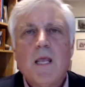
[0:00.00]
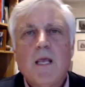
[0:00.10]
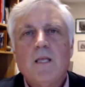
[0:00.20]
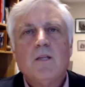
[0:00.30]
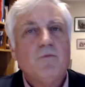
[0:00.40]

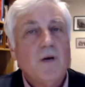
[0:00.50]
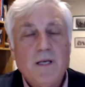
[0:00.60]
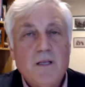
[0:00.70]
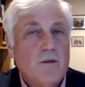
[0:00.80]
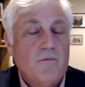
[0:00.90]
And the
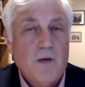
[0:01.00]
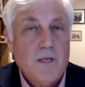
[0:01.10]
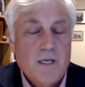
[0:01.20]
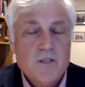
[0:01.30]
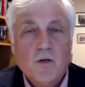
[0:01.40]

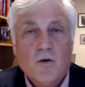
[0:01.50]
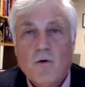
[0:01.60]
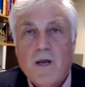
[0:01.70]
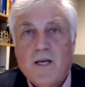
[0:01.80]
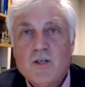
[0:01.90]
financial
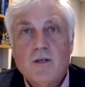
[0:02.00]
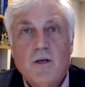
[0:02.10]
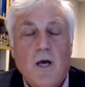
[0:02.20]
crash